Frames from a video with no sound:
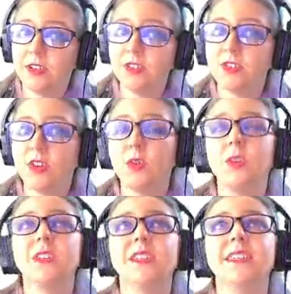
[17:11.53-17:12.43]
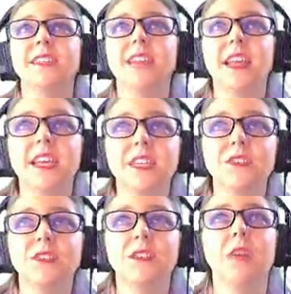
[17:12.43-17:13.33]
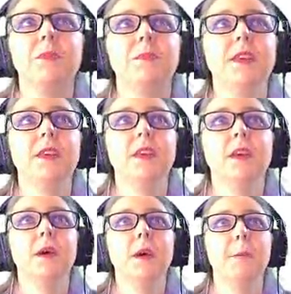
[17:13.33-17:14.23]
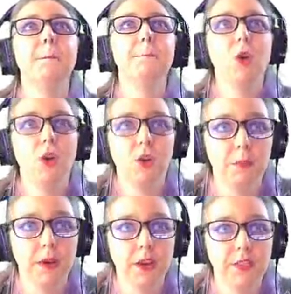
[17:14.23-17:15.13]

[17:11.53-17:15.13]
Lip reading: So negative, so that would be more homework.